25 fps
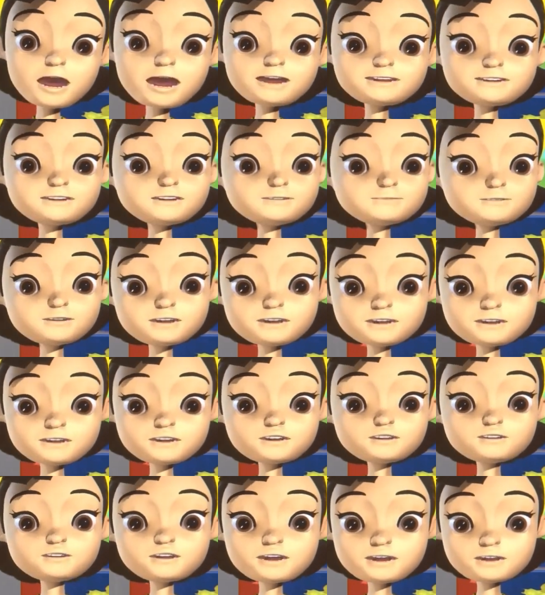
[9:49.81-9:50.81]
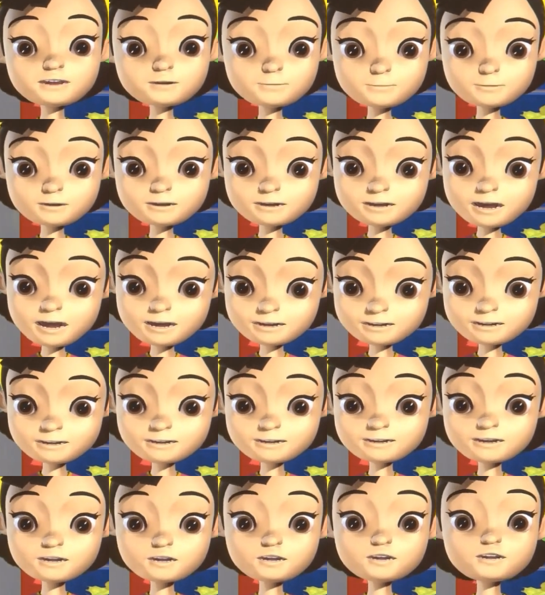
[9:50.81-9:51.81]
Acid rain is created when
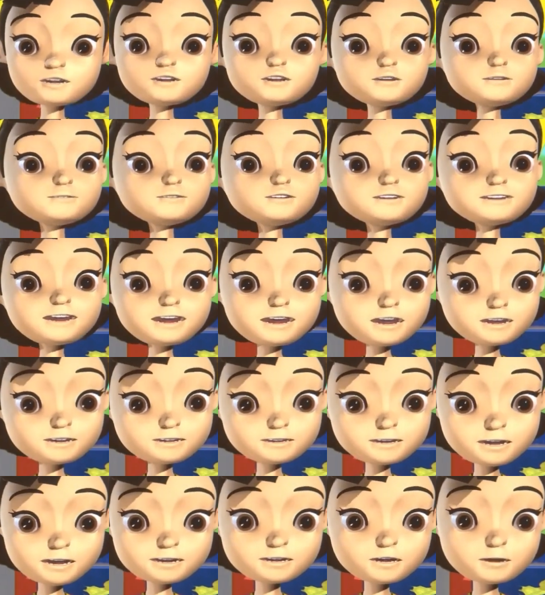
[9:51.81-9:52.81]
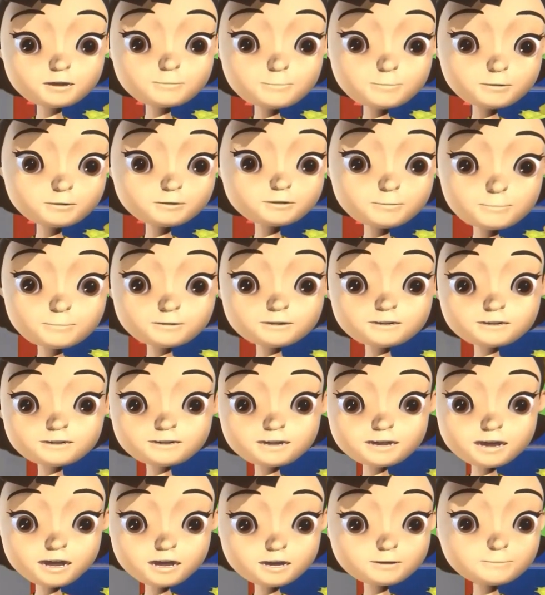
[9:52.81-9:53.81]
gases such as sulfur dioxide are blown up
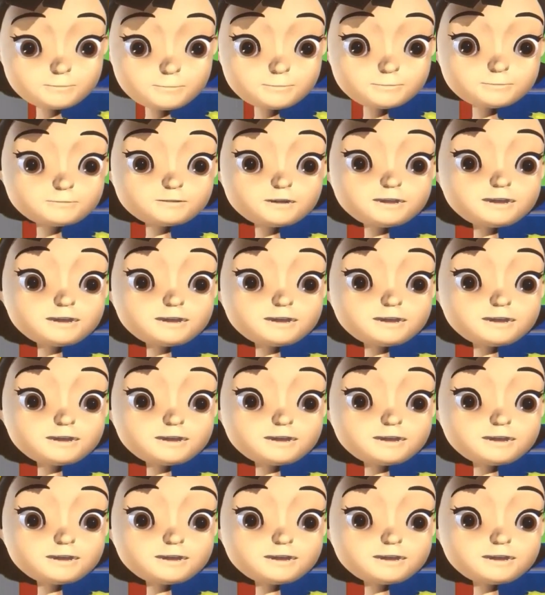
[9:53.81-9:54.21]
into the air.